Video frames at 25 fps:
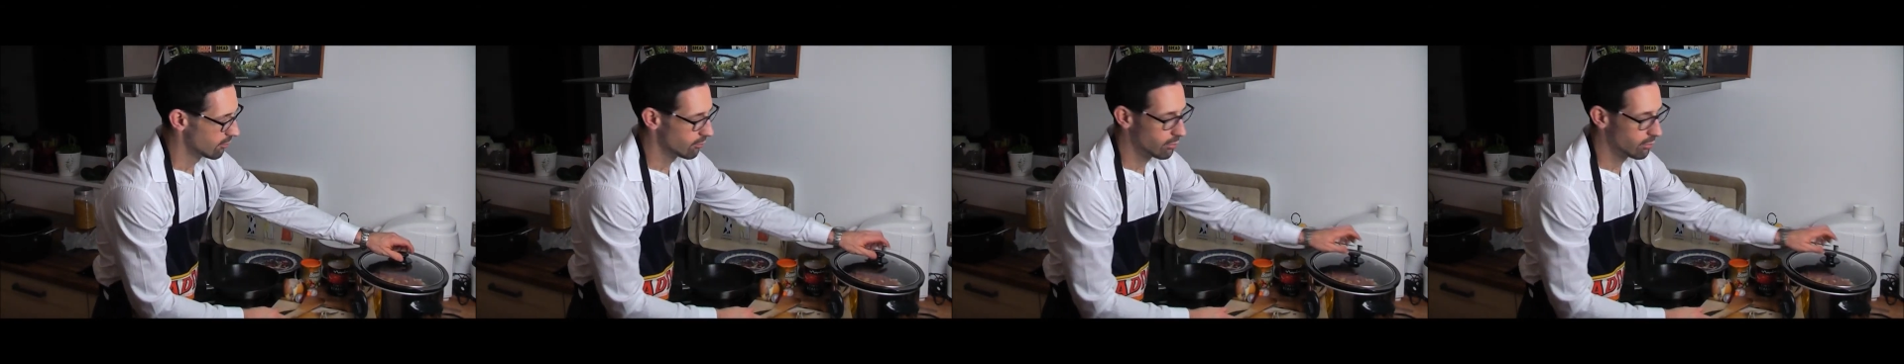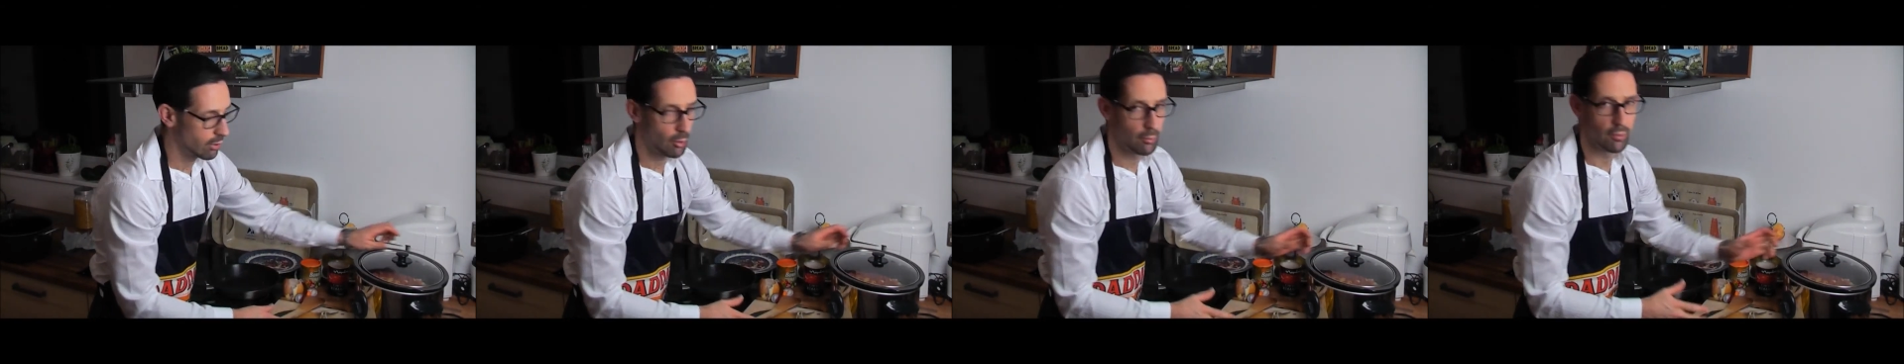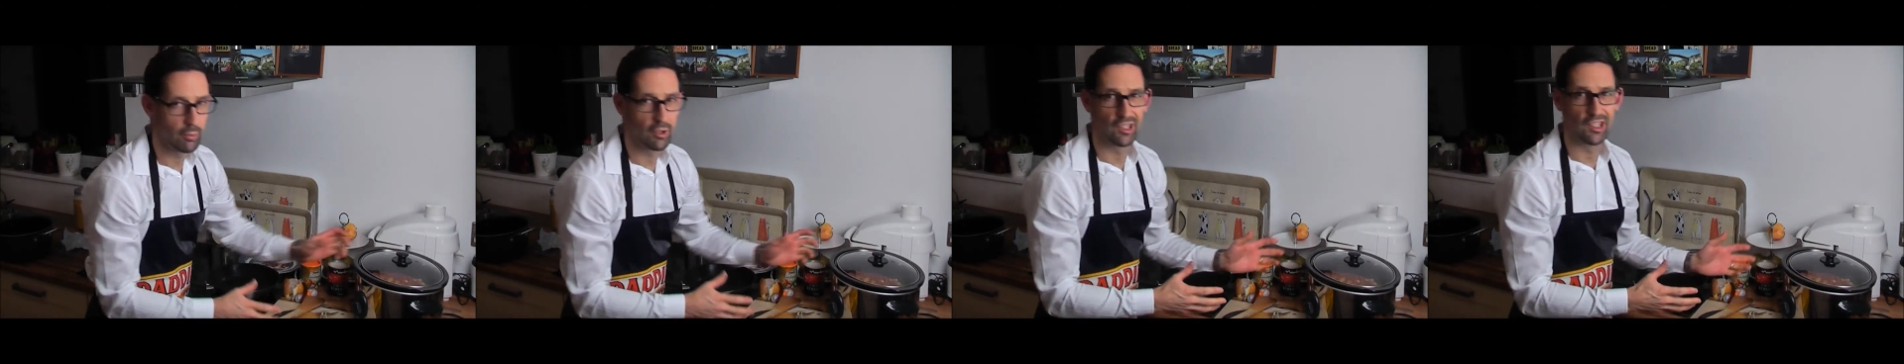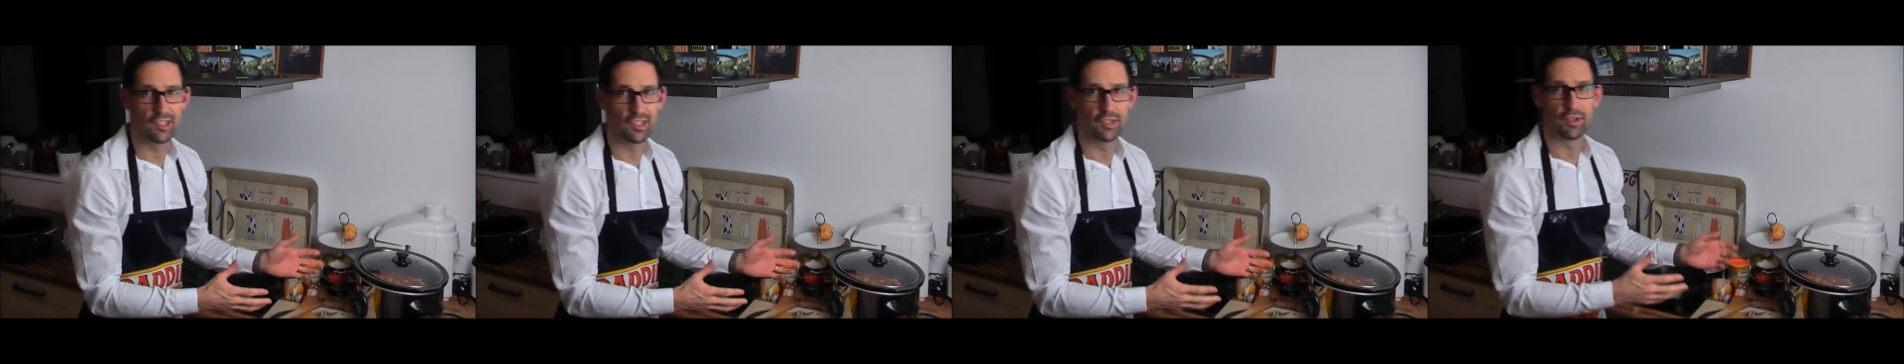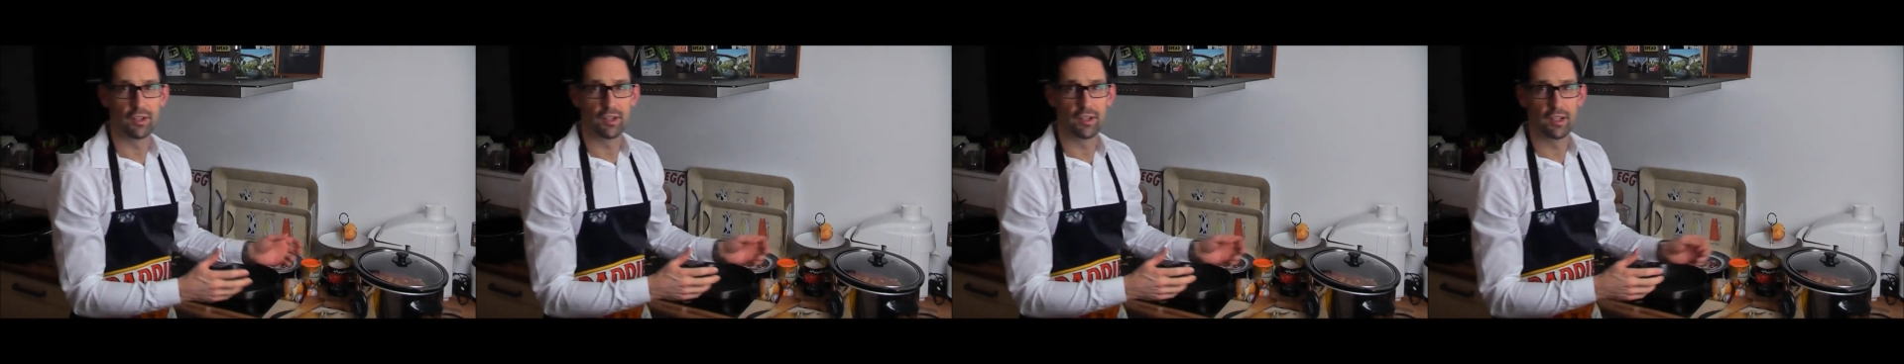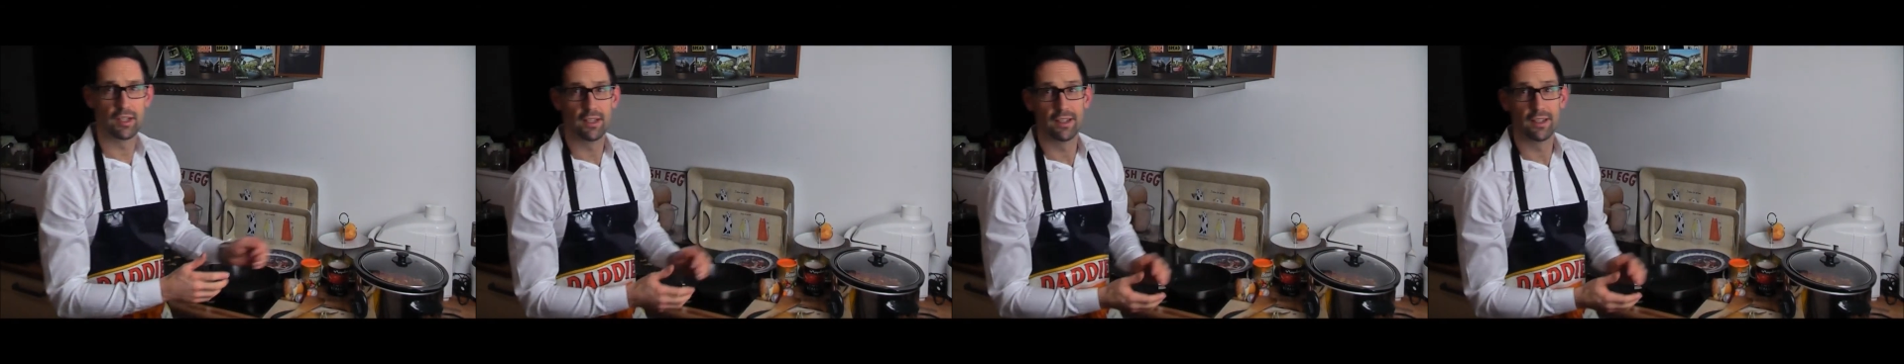pop the lid
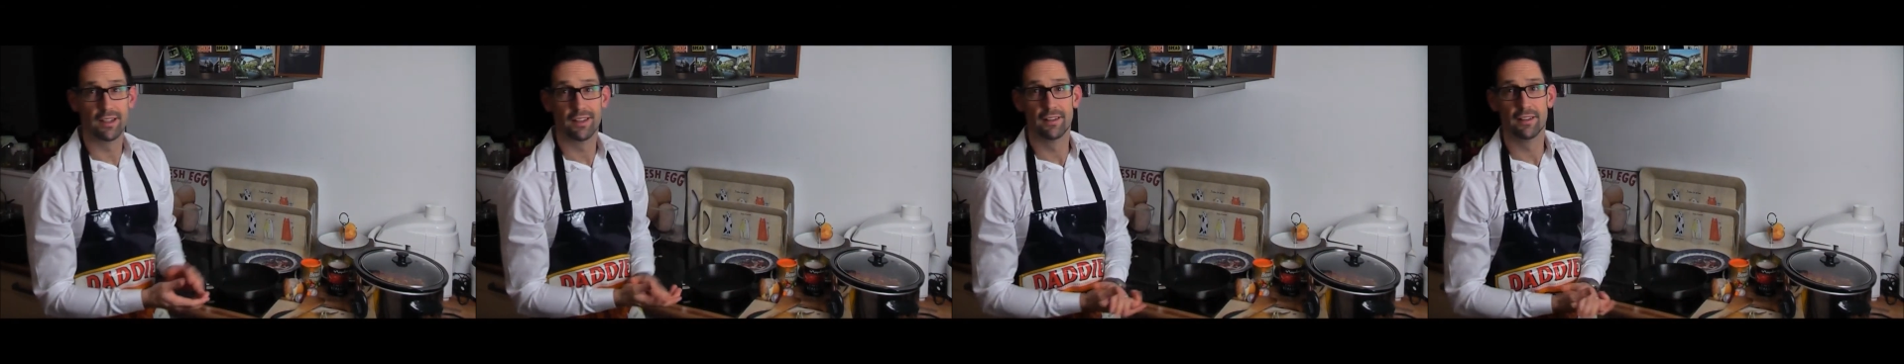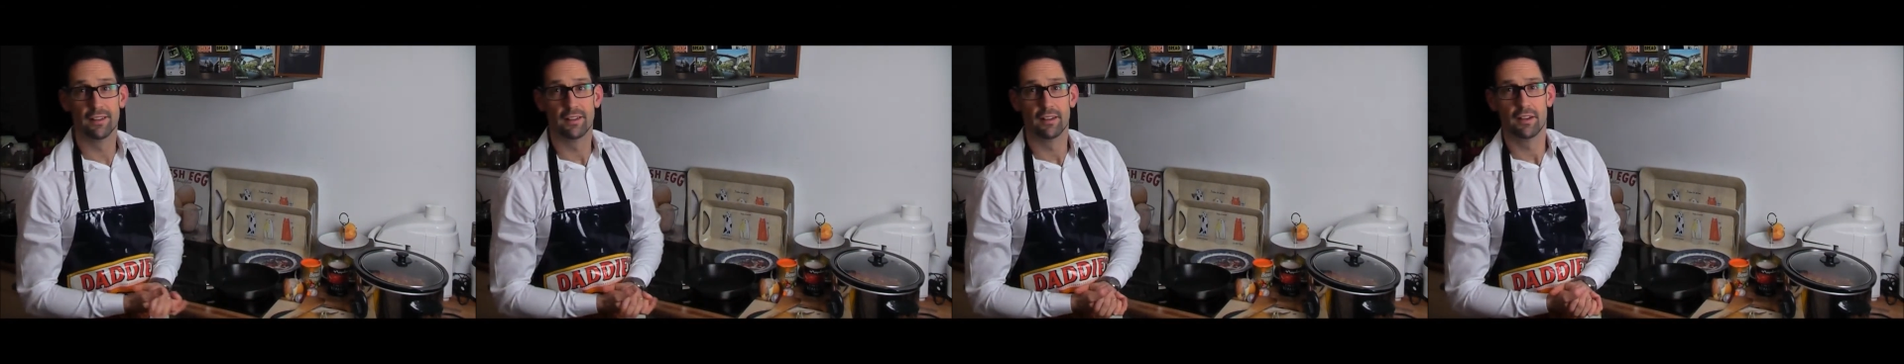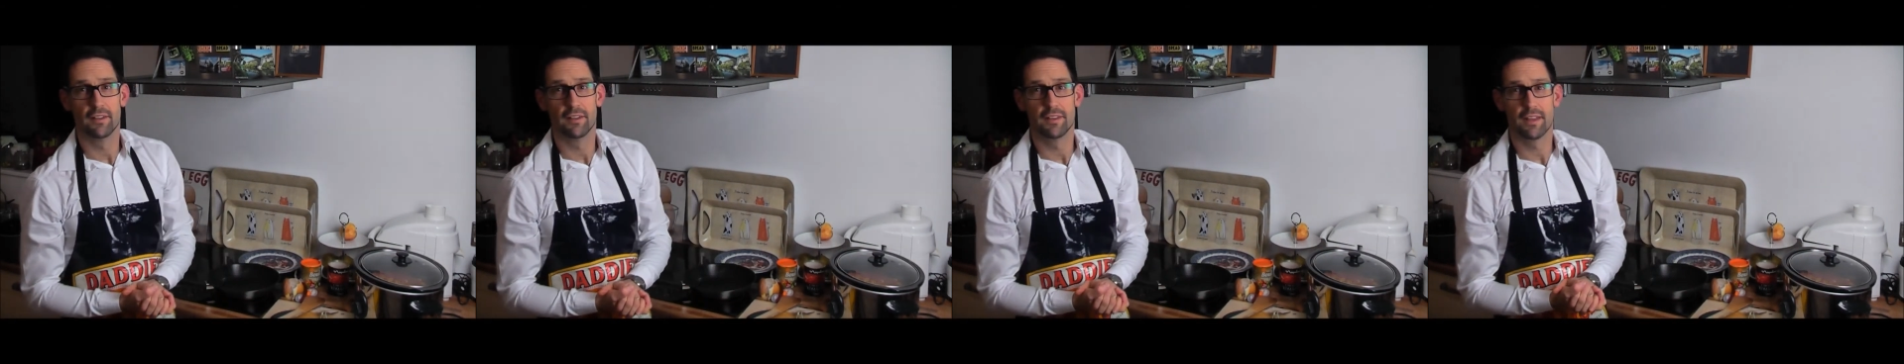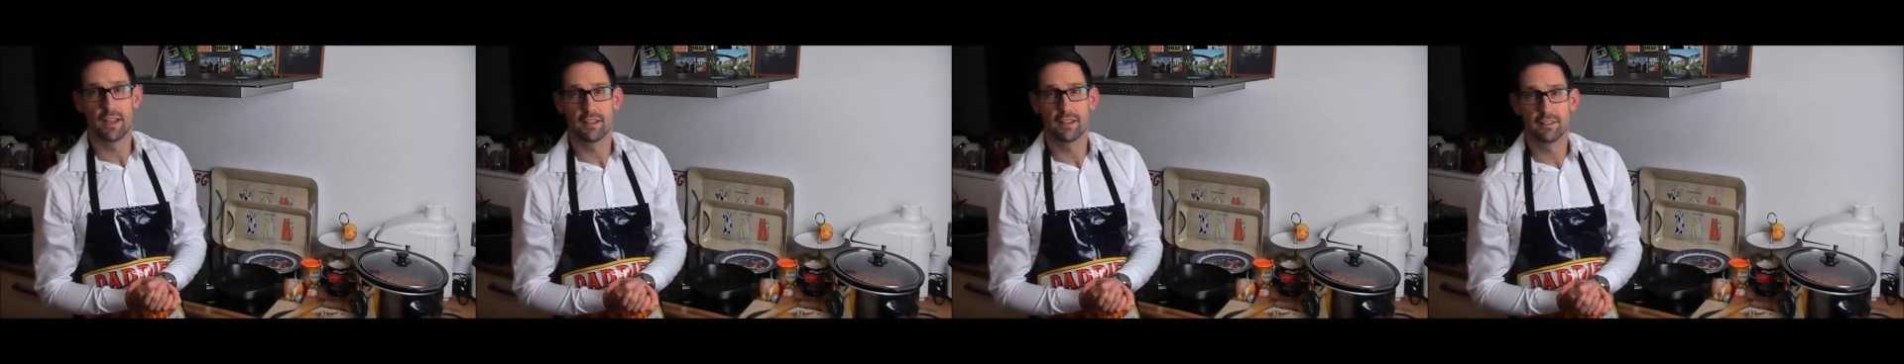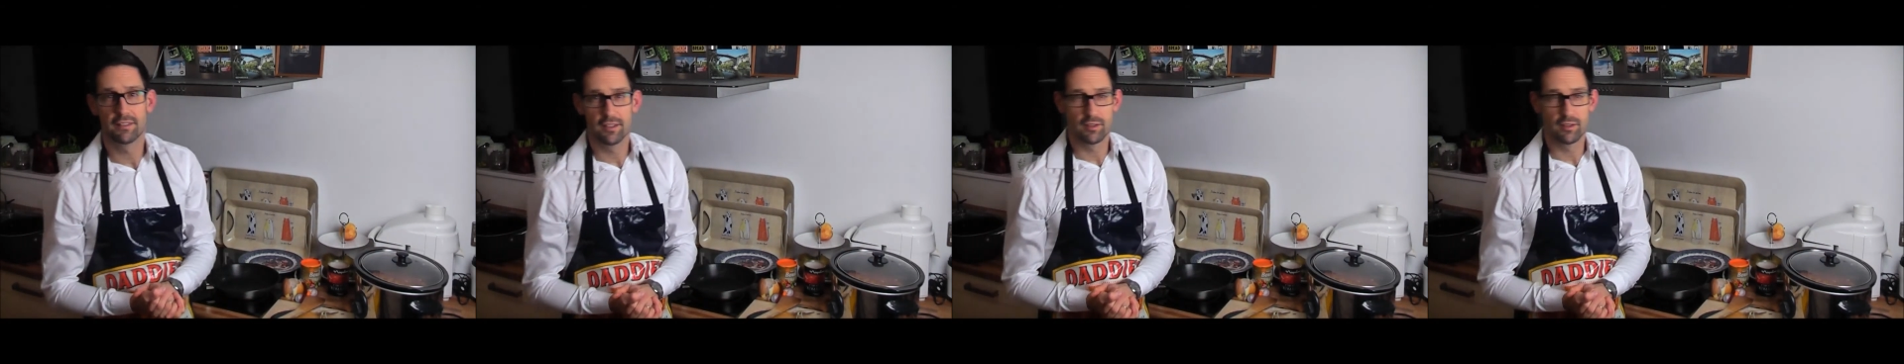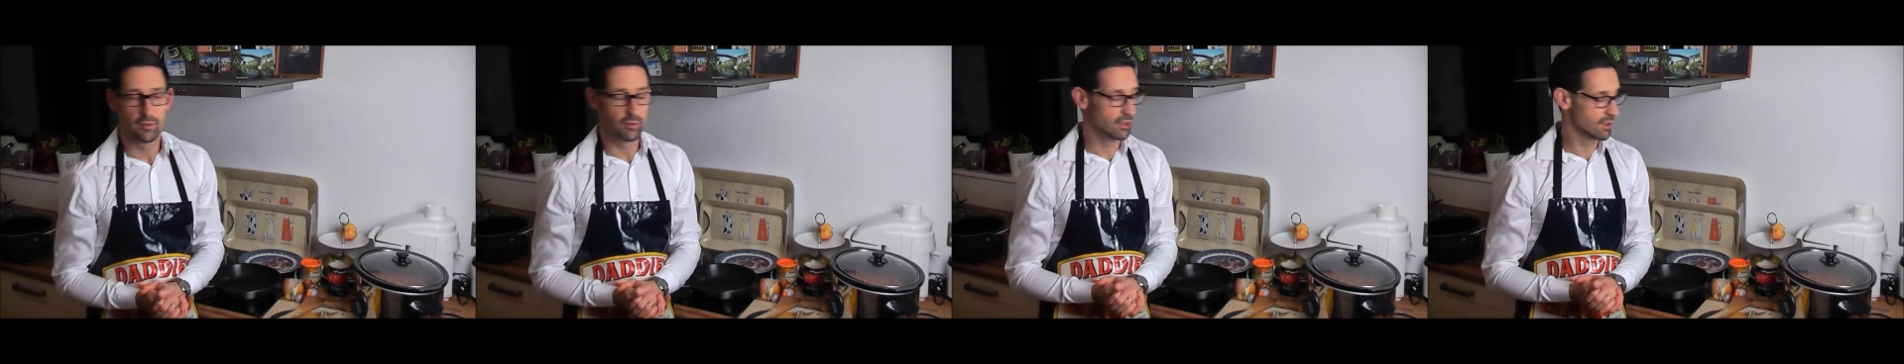on it, and that's
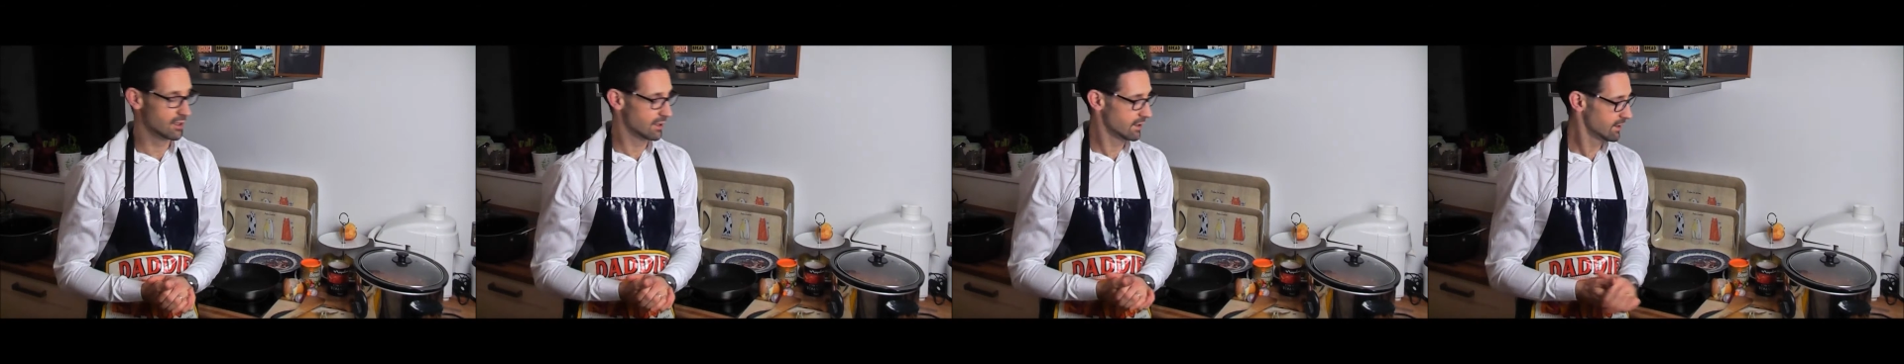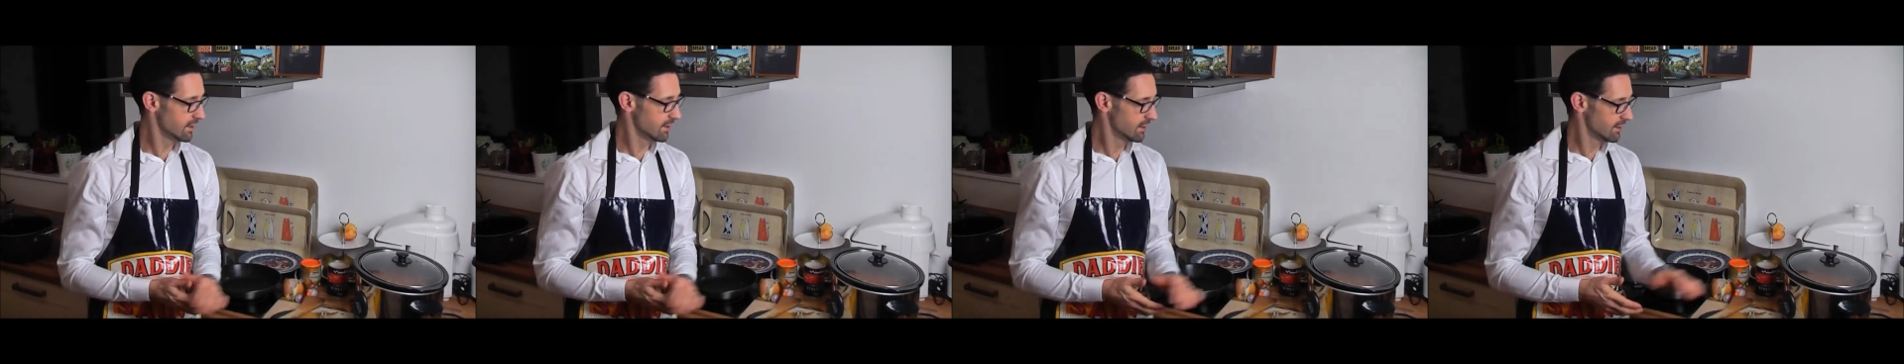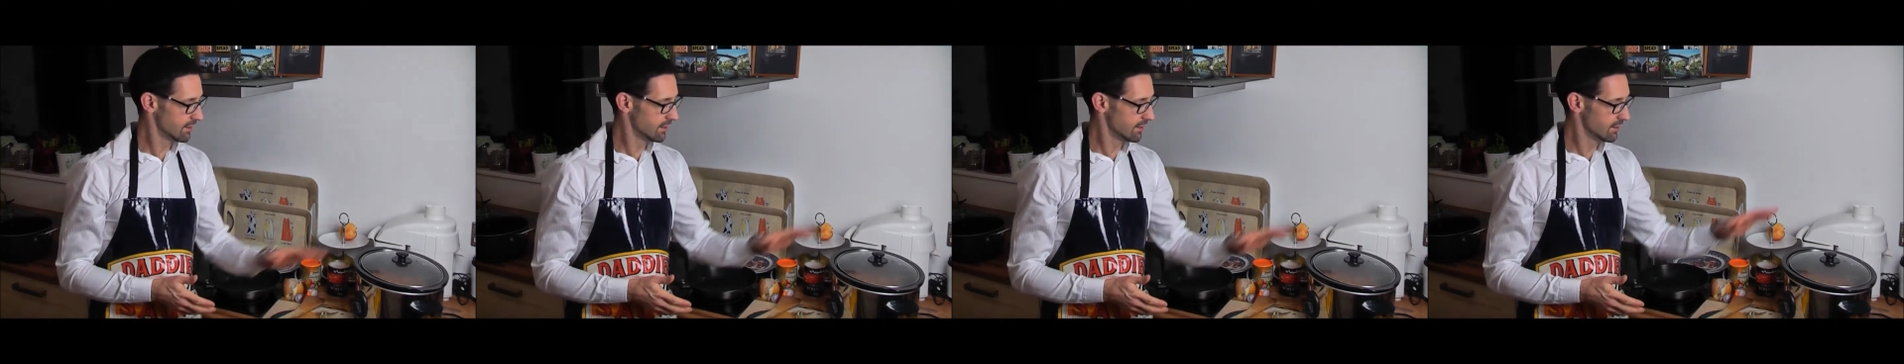it really.